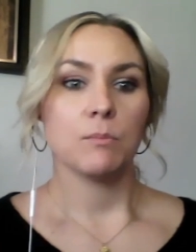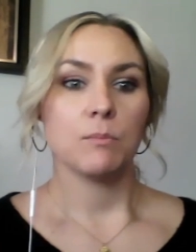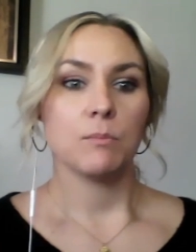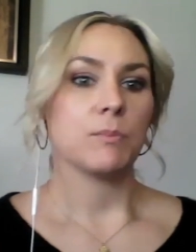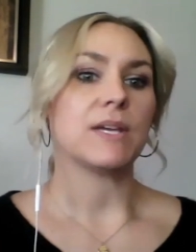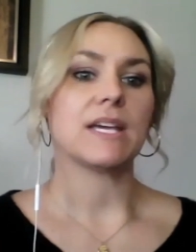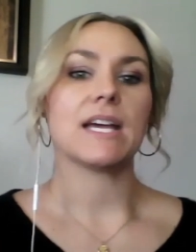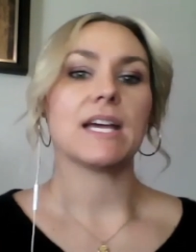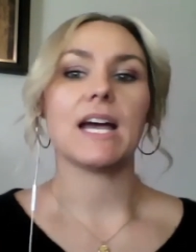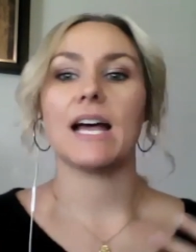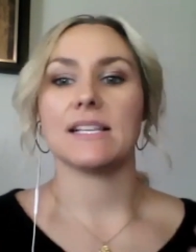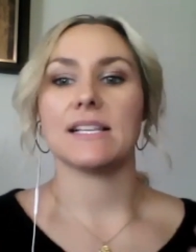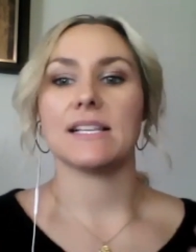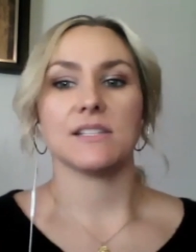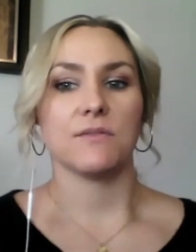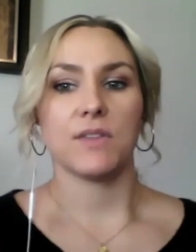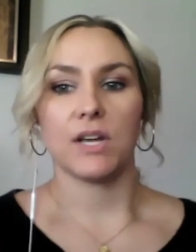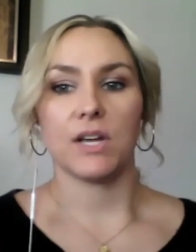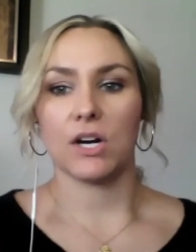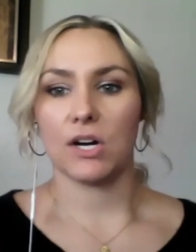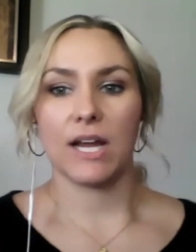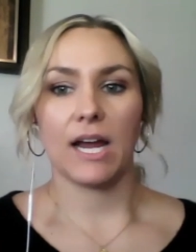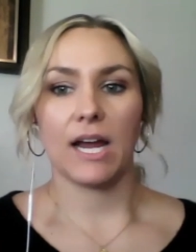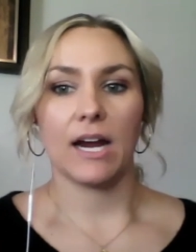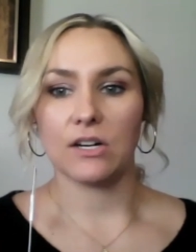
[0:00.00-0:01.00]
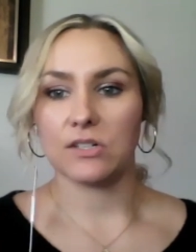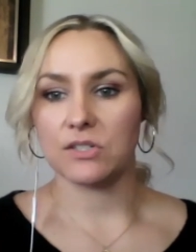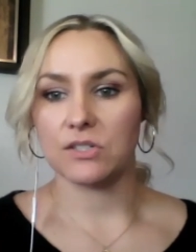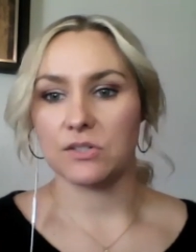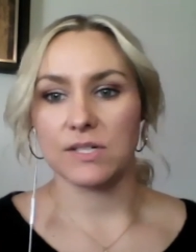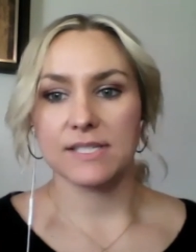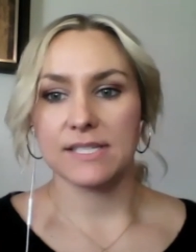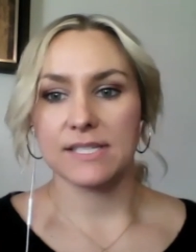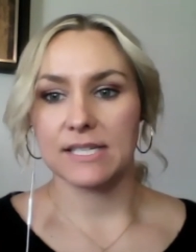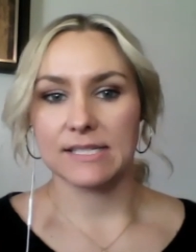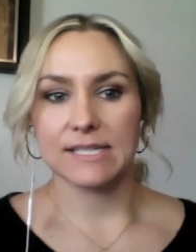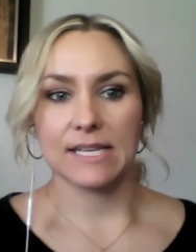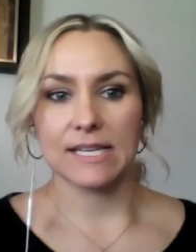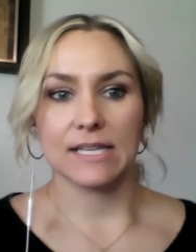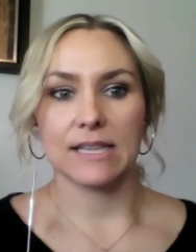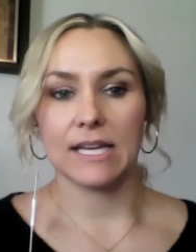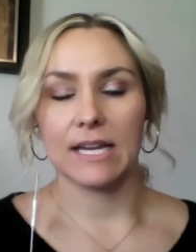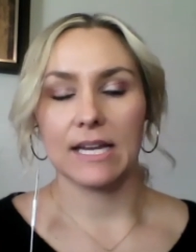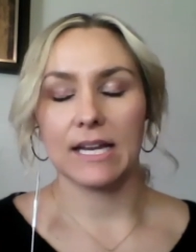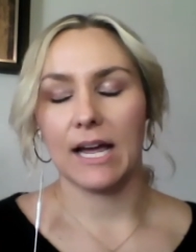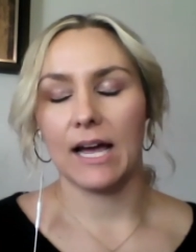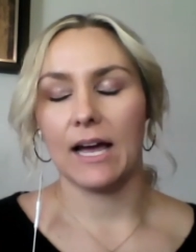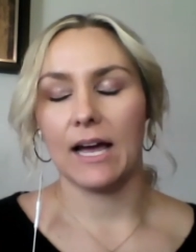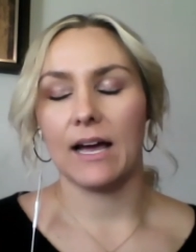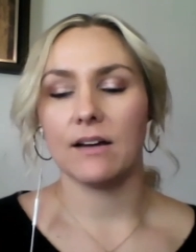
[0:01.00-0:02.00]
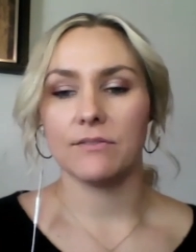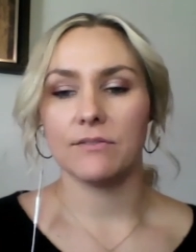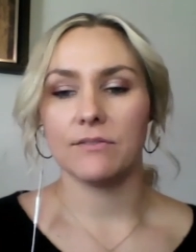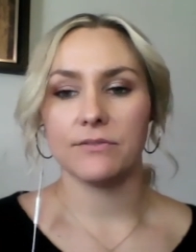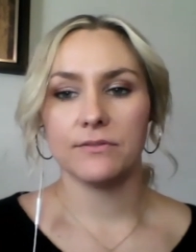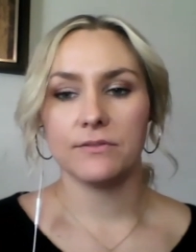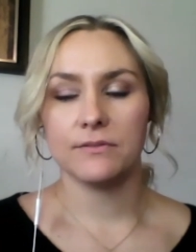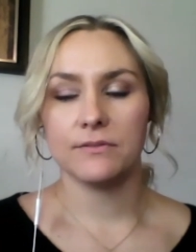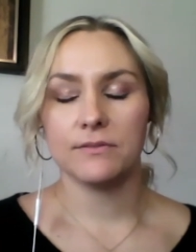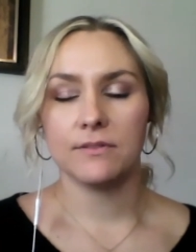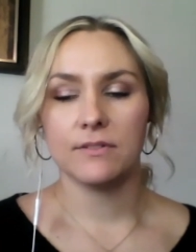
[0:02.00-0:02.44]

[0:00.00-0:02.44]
because of their characteristics that they have.